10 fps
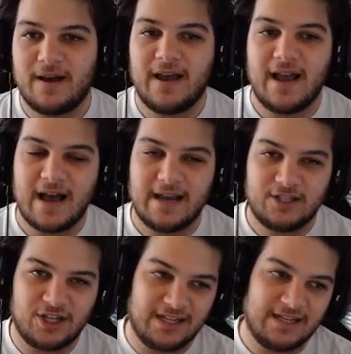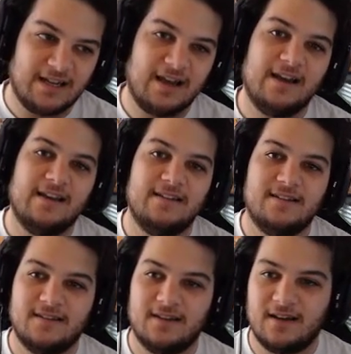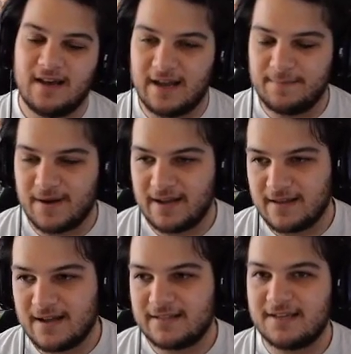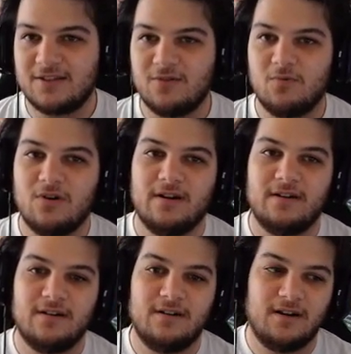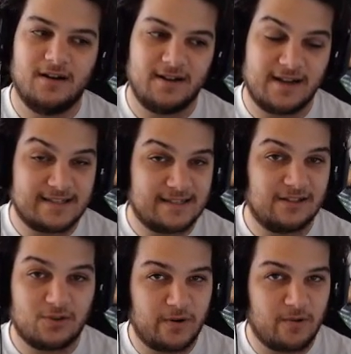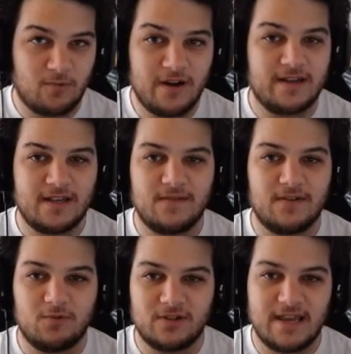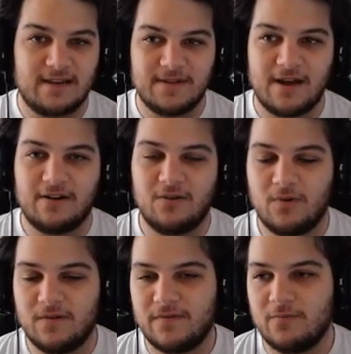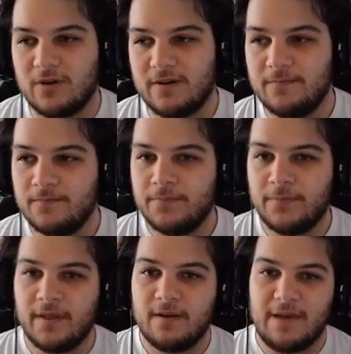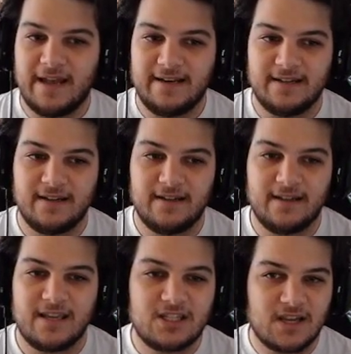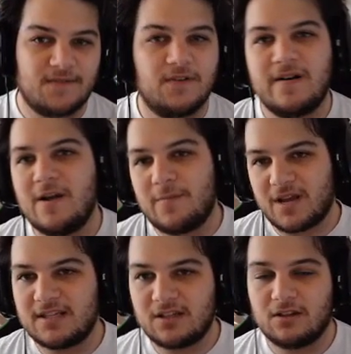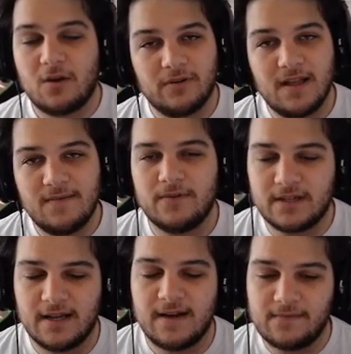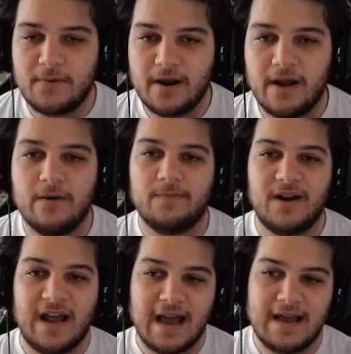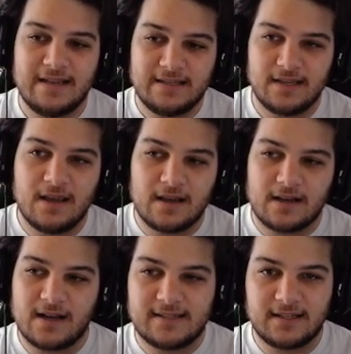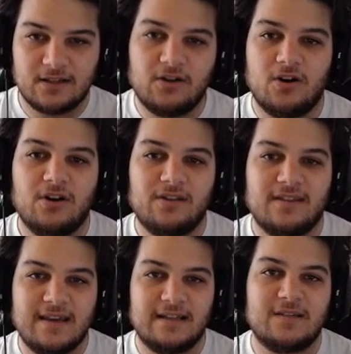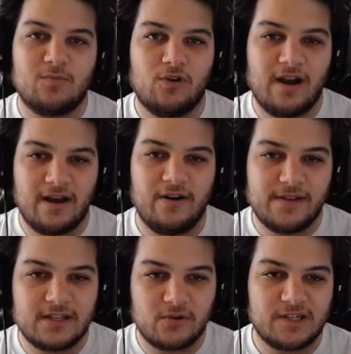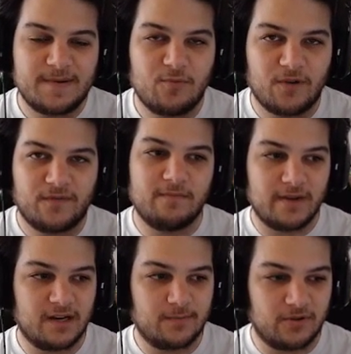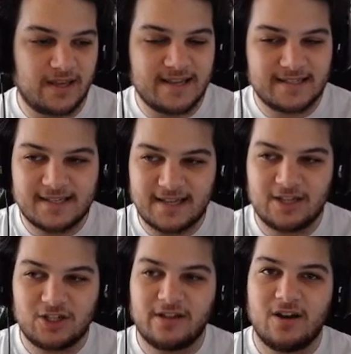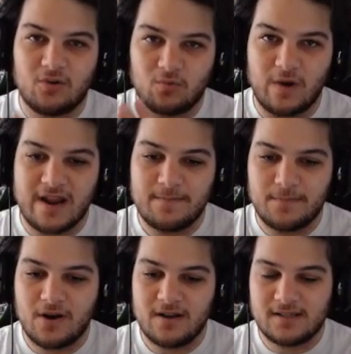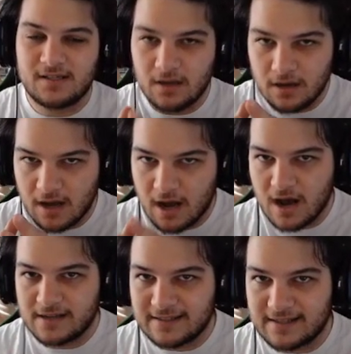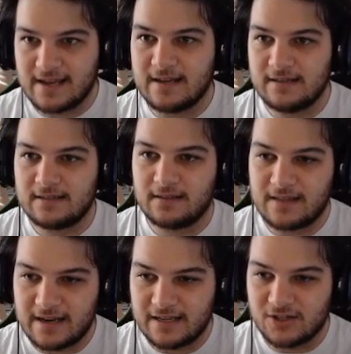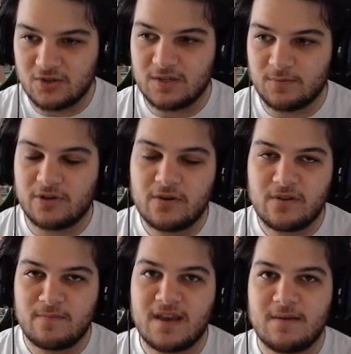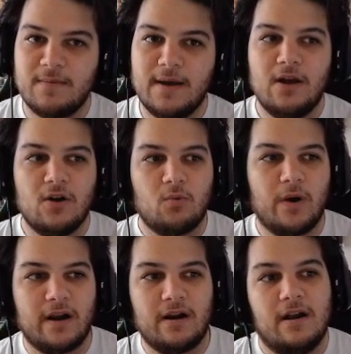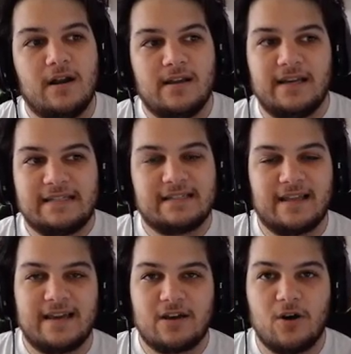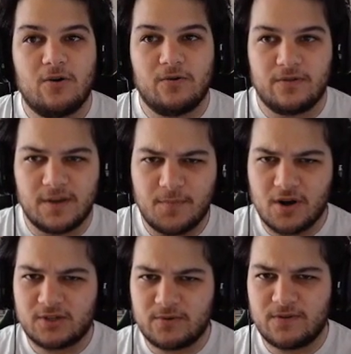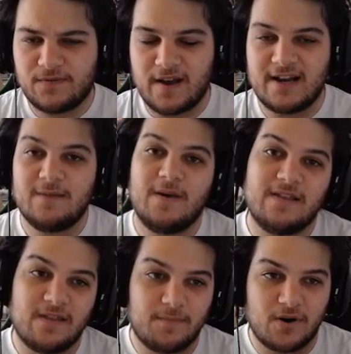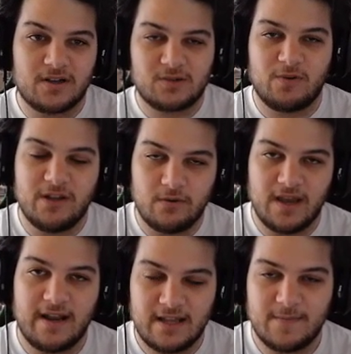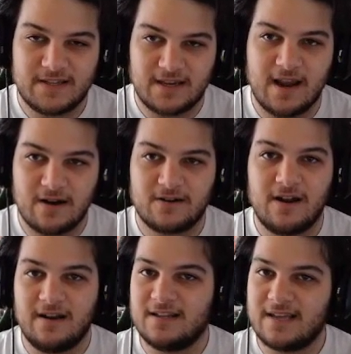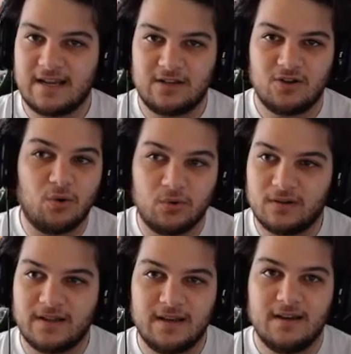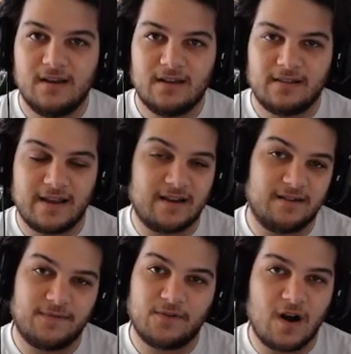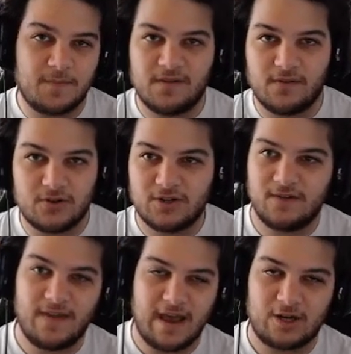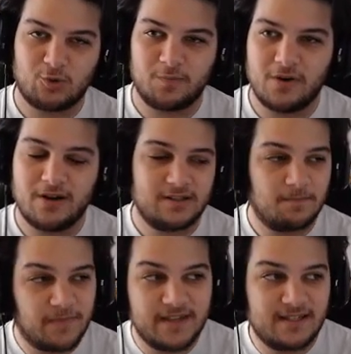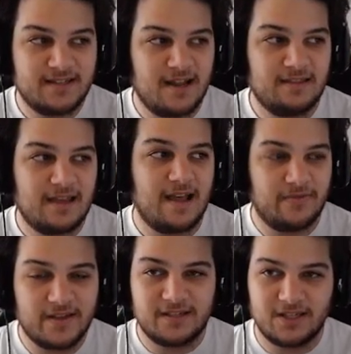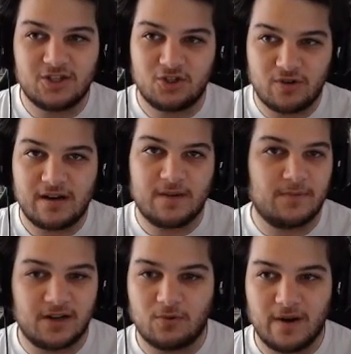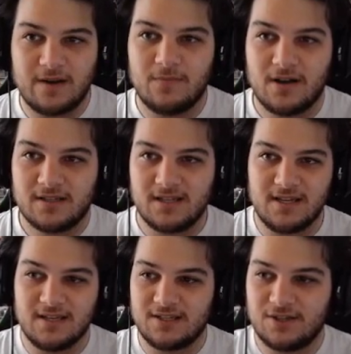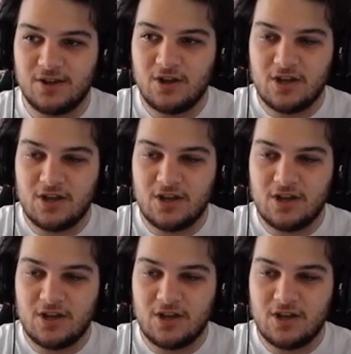by high GD9s, high Biolantes in the water. Godzilla 21 even will take him down in a 1v1. And he's suffering right now because he's a lower level. He's going to have lower health. But as Godzilla Earth gets more health, he's going to be more formidable. He is essentially a raid boss on land that is usable. You know the meme where it's like, oh, the boss when you fight him, and then the boss when you get him as a character, and it's like totally like a Frompy version of the actual boss? This is not that. This is straight up like a raid boss. He is